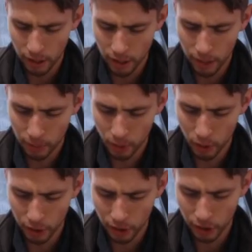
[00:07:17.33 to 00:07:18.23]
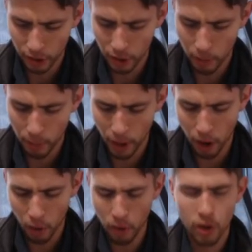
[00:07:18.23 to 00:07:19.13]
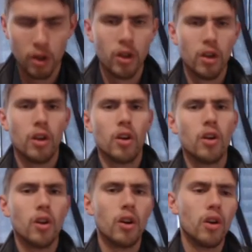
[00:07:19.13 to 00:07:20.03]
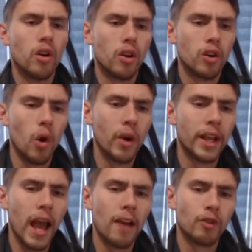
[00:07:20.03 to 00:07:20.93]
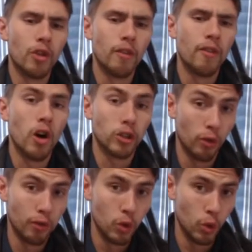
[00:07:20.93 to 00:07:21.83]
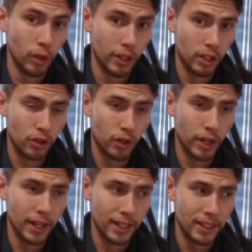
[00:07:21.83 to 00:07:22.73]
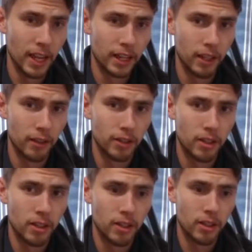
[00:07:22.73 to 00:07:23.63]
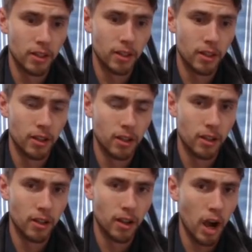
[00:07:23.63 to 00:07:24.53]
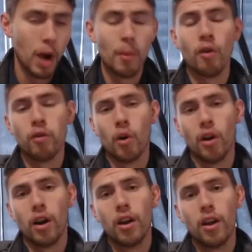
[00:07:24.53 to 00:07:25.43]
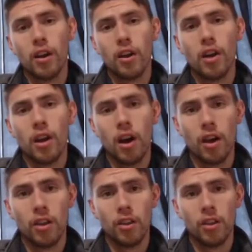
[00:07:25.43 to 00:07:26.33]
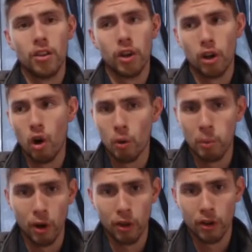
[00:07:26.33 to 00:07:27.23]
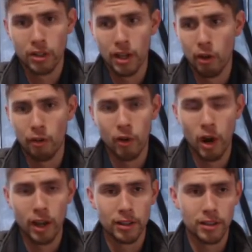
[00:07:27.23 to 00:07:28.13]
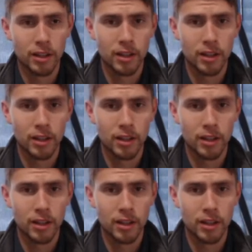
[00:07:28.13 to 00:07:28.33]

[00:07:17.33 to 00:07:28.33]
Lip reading: him talking about going after the fossil fuel industry executives. I'm all for it. The Koch brothers and their friends,